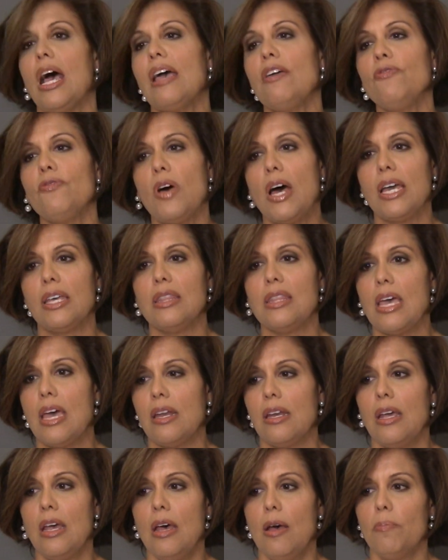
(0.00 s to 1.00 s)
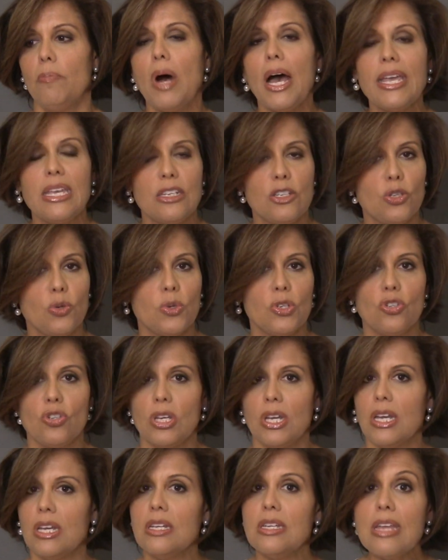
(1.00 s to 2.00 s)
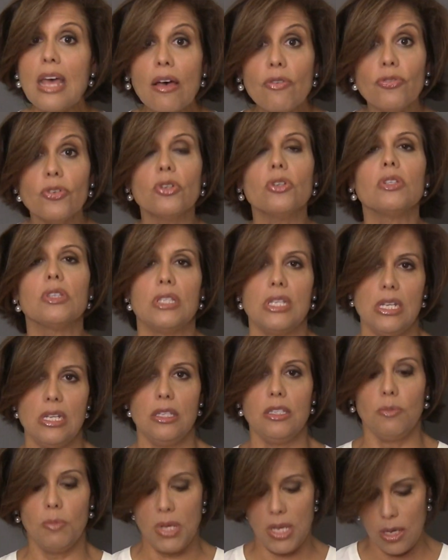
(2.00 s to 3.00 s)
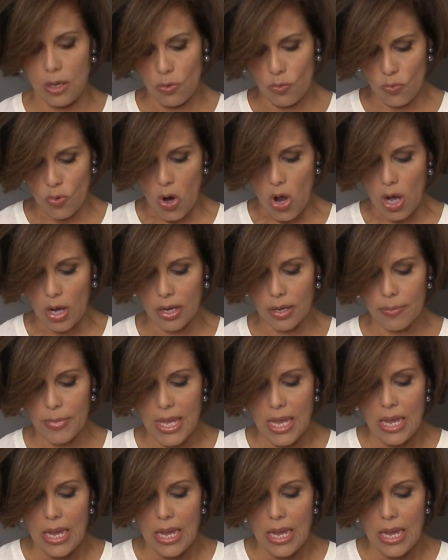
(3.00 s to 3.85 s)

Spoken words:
I find that my intuition never leads me wrong.